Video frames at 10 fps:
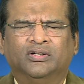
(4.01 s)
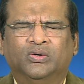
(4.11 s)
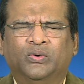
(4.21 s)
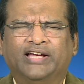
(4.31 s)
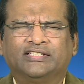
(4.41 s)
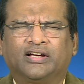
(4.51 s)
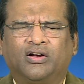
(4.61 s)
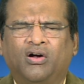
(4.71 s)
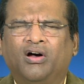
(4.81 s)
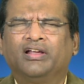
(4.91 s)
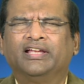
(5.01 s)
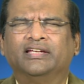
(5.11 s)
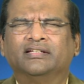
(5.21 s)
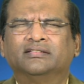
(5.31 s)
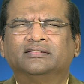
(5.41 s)
who has a
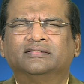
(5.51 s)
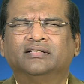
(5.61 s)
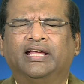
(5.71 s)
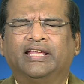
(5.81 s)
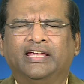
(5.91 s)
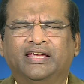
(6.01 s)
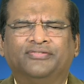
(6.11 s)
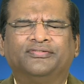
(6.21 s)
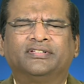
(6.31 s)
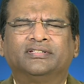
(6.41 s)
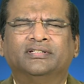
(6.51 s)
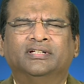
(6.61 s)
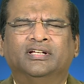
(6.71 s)
calling and a gift